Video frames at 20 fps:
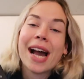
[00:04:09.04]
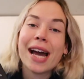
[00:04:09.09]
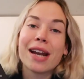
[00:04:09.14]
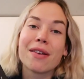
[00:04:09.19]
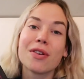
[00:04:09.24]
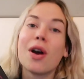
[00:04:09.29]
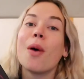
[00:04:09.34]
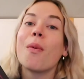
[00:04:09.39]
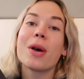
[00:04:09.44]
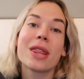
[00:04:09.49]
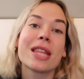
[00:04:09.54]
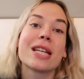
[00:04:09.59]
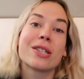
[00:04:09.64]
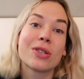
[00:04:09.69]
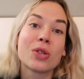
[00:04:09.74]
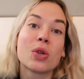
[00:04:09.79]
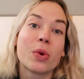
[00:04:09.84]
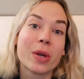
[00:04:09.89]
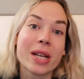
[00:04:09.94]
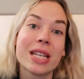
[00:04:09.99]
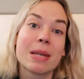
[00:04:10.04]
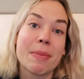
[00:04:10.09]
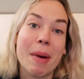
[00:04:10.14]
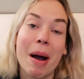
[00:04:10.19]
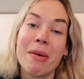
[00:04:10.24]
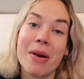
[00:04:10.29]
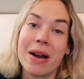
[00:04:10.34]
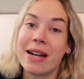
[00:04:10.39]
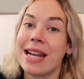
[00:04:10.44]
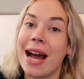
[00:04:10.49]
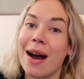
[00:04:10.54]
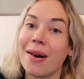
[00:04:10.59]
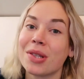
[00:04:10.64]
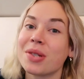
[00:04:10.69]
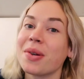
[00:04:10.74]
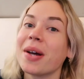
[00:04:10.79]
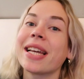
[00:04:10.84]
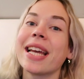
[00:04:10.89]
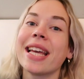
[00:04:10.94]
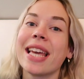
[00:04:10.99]
I kind of know what this story is about right now
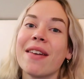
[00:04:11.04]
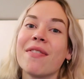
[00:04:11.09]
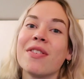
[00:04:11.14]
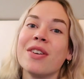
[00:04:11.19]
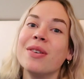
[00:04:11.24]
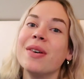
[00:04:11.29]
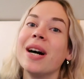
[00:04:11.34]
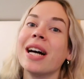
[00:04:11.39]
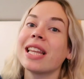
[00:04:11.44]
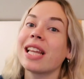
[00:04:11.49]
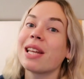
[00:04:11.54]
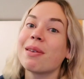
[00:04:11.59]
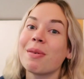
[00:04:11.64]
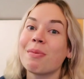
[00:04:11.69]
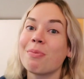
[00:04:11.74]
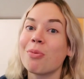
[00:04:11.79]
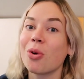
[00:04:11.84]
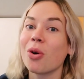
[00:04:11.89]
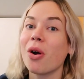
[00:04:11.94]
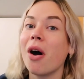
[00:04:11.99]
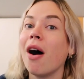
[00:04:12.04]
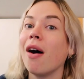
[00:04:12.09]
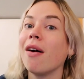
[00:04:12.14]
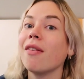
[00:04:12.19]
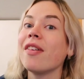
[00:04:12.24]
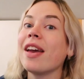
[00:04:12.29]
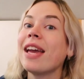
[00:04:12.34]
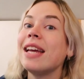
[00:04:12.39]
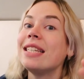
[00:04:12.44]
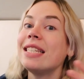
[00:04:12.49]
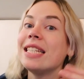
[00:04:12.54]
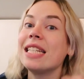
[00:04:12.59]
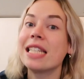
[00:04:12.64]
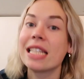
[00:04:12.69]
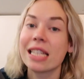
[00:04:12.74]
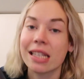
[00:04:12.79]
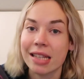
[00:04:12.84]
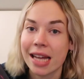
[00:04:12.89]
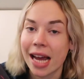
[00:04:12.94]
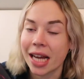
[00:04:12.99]
so I can give you a little bit more of a
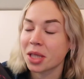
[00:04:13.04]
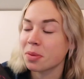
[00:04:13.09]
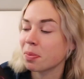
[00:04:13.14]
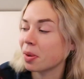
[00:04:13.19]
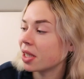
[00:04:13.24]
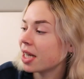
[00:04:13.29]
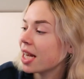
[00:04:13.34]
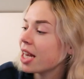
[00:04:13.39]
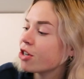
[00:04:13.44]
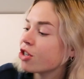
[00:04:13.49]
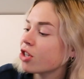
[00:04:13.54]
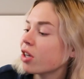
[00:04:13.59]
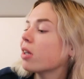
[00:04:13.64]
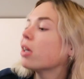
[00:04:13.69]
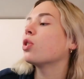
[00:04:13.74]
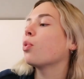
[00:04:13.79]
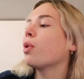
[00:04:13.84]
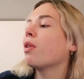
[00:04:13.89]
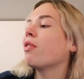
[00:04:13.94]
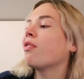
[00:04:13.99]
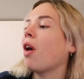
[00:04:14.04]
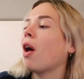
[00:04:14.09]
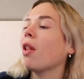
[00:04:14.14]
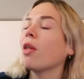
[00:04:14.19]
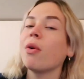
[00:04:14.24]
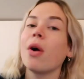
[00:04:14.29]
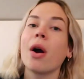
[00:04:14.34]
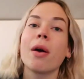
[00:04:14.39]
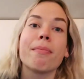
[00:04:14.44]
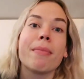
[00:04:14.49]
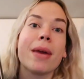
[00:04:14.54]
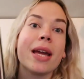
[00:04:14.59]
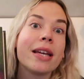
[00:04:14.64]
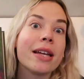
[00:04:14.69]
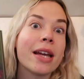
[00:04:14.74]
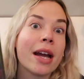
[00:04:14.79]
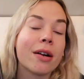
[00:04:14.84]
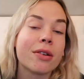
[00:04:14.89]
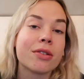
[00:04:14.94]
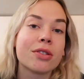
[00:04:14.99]
detailed explanation. So we follow our
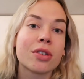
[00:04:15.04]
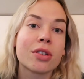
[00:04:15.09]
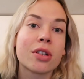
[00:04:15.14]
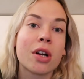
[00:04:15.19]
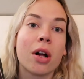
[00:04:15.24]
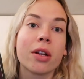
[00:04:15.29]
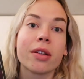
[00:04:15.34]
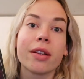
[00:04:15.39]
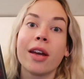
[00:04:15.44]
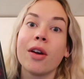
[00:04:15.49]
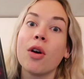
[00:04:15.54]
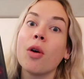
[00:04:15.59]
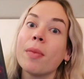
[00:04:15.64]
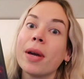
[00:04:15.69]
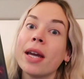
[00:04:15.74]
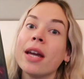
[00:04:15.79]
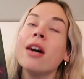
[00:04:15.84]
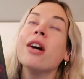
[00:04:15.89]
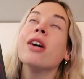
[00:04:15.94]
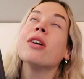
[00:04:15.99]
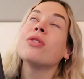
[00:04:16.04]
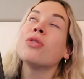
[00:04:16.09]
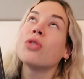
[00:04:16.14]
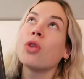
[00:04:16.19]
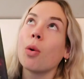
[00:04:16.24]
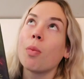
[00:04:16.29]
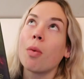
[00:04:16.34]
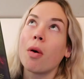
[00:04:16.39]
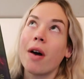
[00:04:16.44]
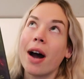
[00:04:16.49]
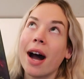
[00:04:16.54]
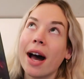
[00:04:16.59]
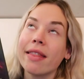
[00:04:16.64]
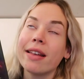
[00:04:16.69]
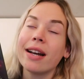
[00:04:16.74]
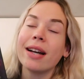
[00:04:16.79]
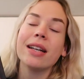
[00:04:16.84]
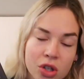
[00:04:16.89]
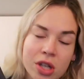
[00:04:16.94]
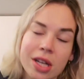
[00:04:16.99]
main character called Naomi
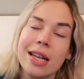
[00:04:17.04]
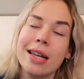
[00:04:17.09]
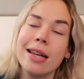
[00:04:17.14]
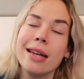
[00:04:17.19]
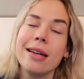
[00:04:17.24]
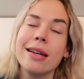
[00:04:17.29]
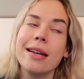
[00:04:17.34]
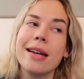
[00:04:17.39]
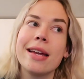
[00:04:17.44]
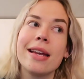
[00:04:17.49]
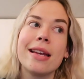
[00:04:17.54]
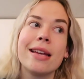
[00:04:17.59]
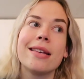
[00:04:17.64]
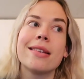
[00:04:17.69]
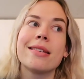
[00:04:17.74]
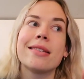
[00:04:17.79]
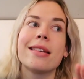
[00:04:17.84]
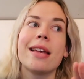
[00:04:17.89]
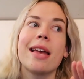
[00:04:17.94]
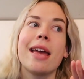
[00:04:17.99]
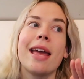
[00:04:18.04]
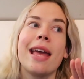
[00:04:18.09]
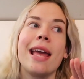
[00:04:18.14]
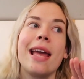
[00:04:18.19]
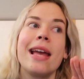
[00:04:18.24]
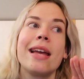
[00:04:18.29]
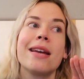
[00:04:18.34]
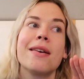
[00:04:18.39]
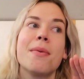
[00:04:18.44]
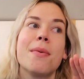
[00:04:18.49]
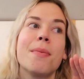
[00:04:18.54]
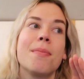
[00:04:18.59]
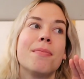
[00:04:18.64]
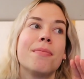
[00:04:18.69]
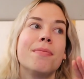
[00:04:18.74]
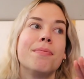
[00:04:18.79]
Taboada. She is a